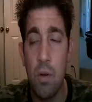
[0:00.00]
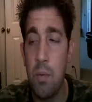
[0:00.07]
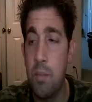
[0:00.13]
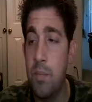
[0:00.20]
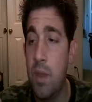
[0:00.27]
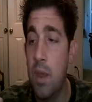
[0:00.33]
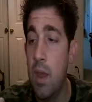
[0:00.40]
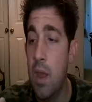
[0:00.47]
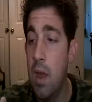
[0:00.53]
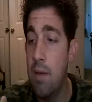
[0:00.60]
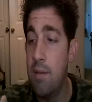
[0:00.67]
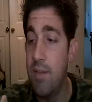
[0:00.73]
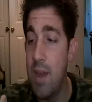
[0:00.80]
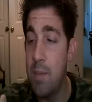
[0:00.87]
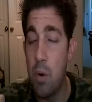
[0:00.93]
from
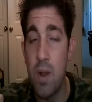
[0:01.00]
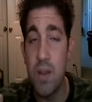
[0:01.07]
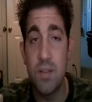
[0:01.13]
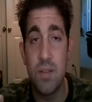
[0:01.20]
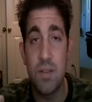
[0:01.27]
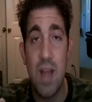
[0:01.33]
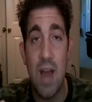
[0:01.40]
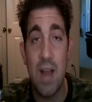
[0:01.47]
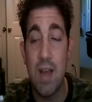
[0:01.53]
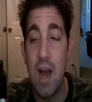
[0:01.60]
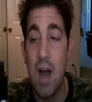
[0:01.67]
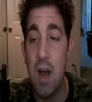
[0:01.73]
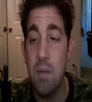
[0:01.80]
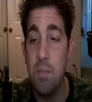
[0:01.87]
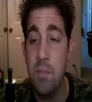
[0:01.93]

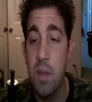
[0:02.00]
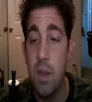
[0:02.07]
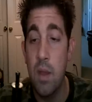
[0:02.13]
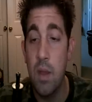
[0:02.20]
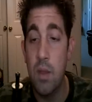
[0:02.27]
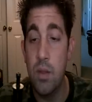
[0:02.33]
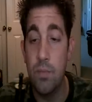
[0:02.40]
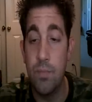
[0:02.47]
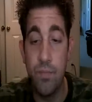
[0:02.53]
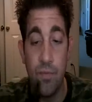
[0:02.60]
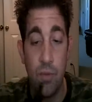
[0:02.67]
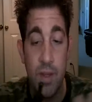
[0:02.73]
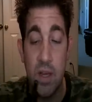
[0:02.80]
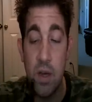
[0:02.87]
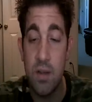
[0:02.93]
Vaporescence.com.
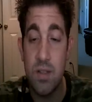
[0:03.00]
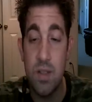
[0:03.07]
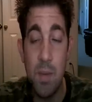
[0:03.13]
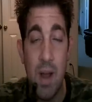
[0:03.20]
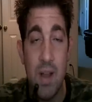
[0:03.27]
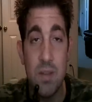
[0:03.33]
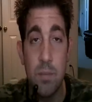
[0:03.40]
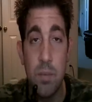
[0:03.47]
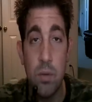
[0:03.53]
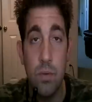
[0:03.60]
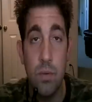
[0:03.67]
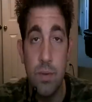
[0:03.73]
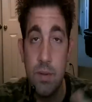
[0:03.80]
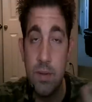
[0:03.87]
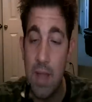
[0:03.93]
Fully
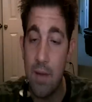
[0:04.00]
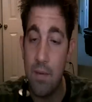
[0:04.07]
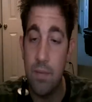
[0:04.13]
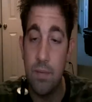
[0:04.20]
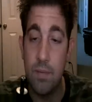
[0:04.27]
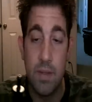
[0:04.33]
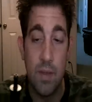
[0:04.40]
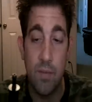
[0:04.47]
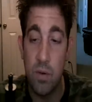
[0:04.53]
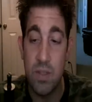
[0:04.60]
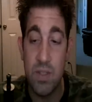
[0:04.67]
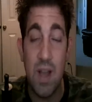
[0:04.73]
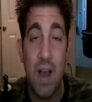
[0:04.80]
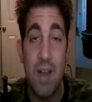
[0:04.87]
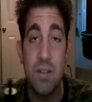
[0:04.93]
customizable,
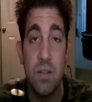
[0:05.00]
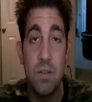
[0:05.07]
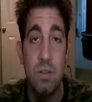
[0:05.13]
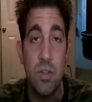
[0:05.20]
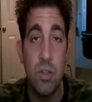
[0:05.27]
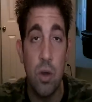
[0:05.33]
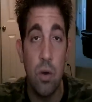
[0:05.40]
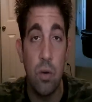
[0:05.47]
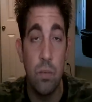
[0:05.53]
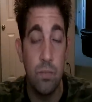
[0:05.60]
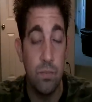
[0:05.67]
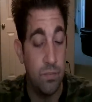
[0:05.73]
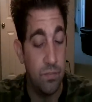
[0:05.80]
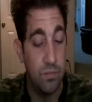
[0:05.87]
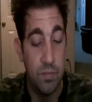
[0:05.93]
different sizes, you know,
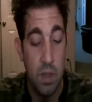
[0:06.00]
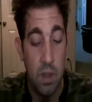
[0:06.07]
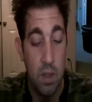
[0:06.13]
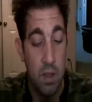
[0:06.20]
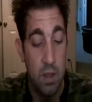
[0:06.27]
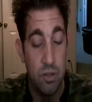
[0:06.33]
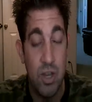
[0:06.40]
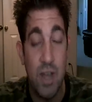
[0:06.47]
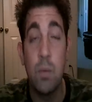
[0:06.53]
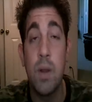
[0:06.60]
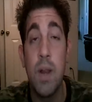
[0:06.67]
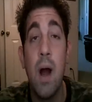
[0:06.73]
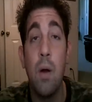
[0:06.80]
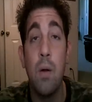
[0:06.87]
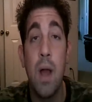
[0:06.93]
check
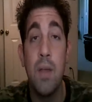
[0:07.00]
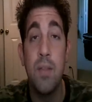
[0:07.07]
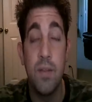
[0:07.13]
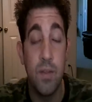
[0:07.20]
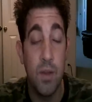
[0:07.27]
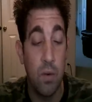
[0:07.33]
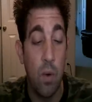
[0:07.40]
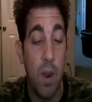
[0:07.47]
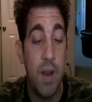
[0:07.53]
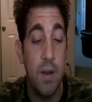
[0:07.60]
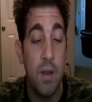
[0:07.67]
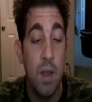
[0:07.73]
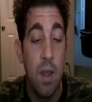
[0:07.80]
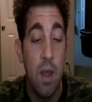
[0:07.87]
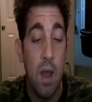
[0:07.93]
one out. I think they're
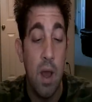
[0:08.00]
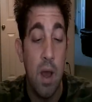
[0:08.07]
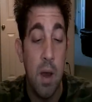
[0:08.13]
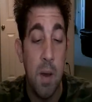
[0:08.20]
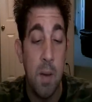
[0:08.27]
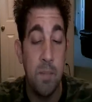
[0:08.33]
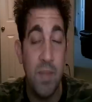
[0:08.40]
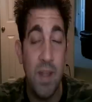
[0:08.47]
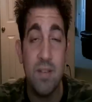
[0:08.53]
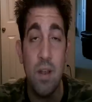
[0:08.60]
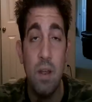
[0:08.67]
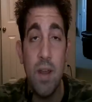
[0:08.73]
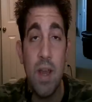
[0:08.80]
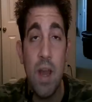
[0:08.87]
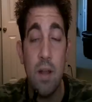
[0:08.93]
great. That's
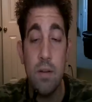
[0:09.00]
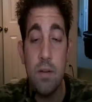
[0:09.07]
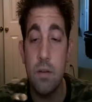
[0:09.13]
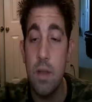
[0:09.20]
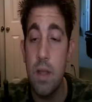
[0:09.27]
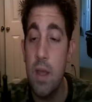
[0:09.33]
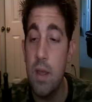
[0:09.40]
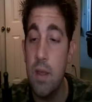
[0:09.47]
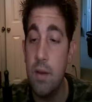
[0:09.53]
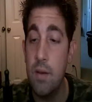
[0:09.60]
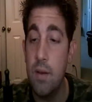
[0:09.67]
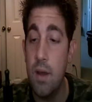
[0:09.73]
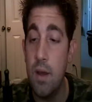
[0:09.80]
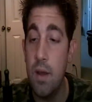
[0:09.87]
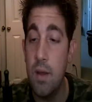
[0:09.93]
all I got,
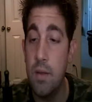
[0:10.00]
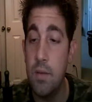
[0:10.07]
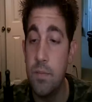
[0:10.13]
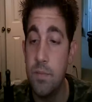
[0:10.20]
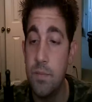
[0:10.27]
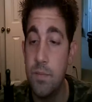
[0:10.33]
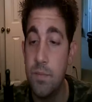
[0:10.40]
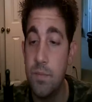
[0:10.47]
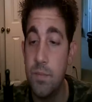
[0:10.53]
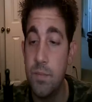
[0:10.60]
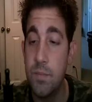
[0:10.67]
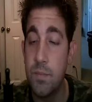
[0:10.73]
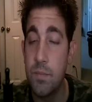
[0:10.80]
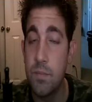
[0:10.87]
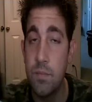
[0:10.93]
and
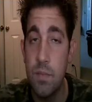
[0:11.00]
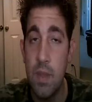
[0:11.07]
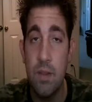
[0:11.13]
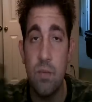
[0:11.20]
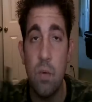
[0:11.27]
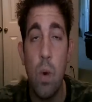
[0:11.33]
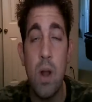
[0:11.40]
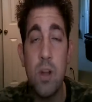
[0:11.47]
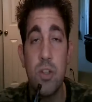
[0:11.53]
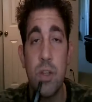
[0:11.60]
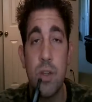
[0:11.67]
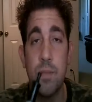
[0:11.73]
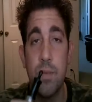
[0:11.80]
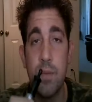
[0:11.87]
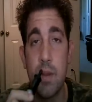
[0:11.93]
thanks for
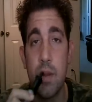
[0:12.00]
watching.